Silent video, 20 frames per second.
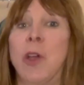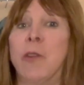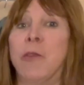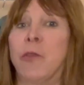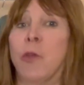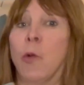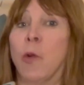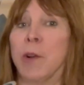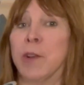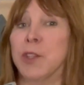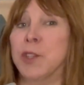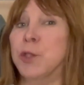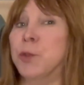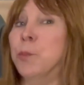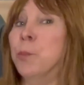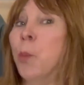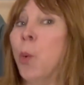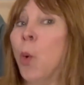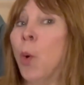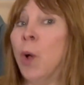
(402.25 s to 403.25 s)
for a
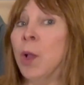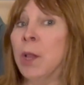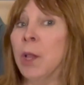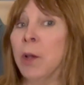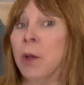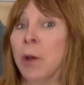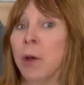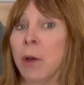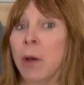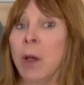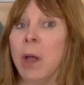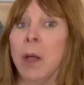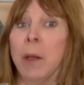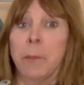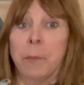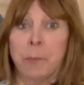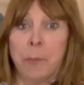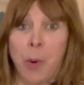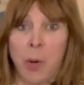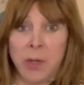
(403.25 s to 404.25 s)
smaller
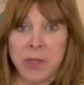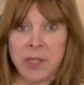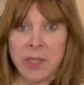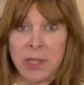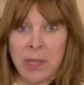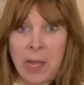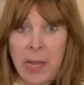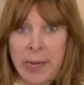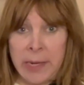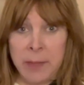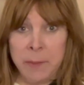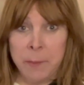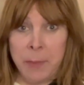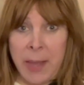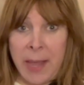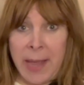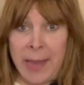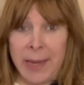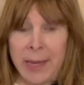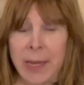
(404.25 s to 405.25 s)
personal item
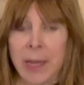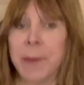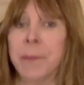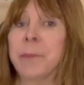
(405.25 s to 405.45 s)
bag.